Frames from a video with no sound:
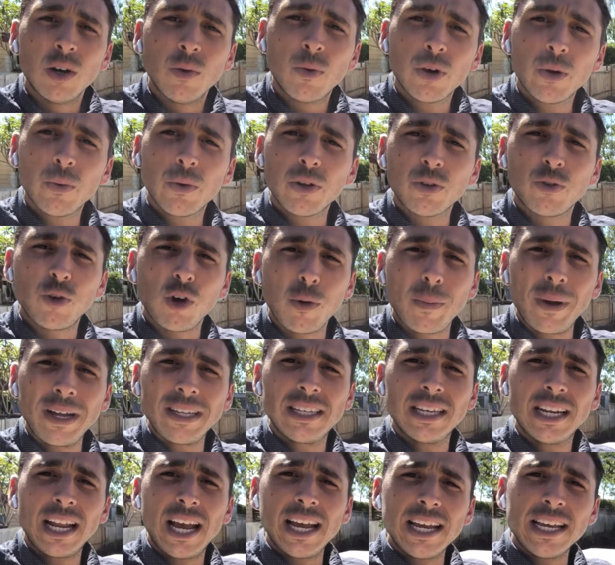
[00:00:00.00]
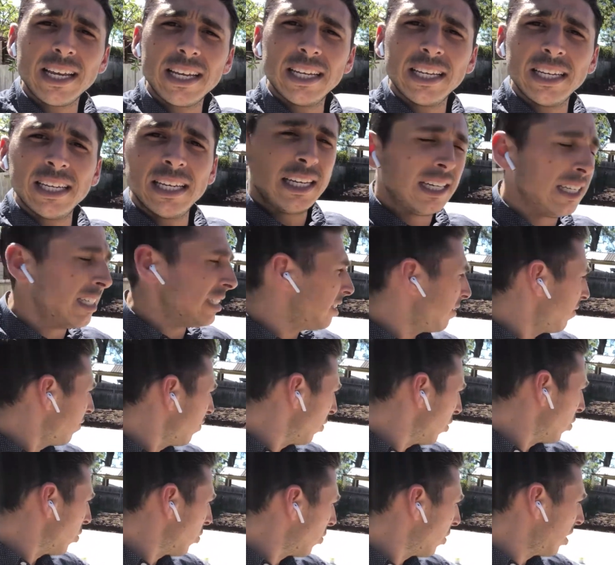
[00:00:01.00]
What I want to talk about today is a
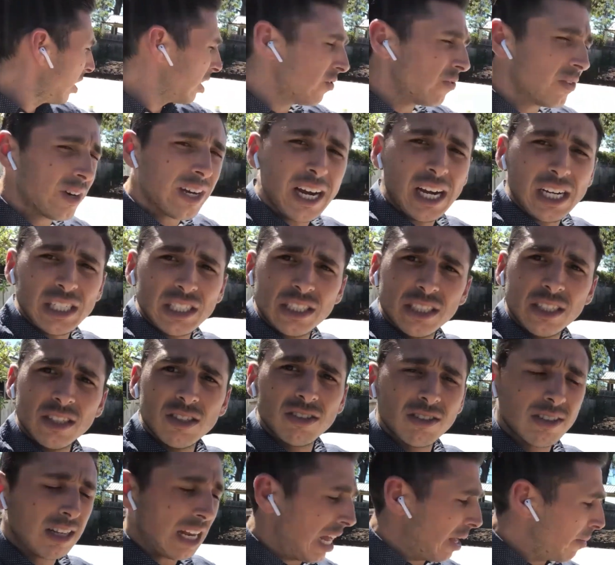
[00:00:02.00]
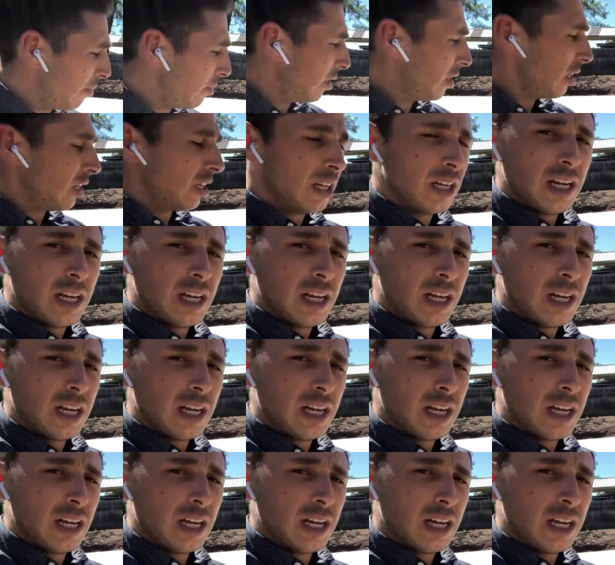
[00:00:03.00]
few things in regards to the slab,